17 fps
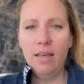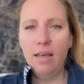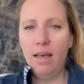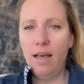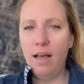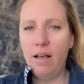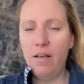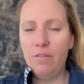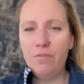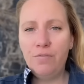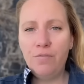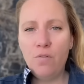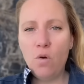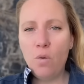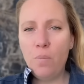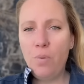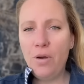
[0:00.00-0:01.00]

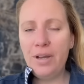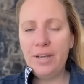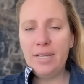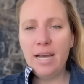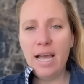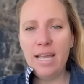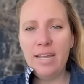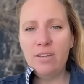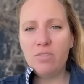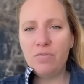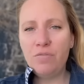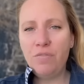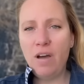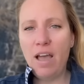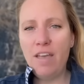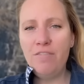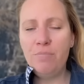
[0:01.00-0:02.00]
4.9 to
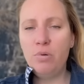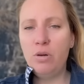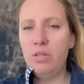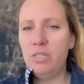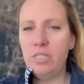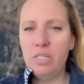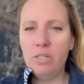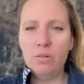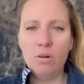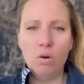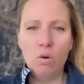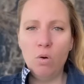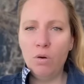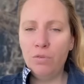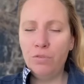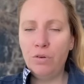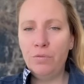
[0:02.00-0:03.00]
5.0
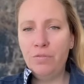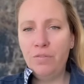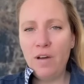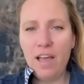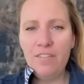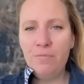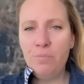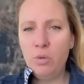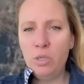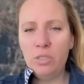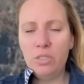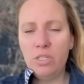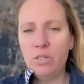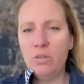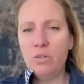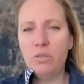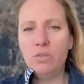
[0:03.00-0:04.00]
or from
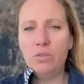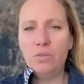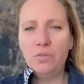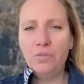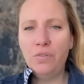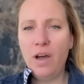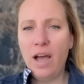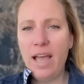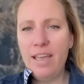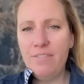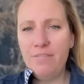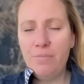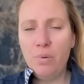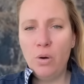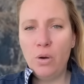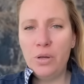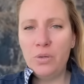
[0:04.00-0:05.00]
5.0 to
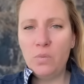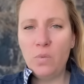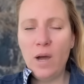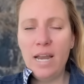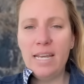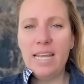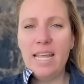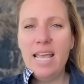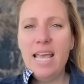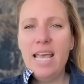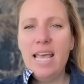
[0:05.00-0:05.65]
5.1,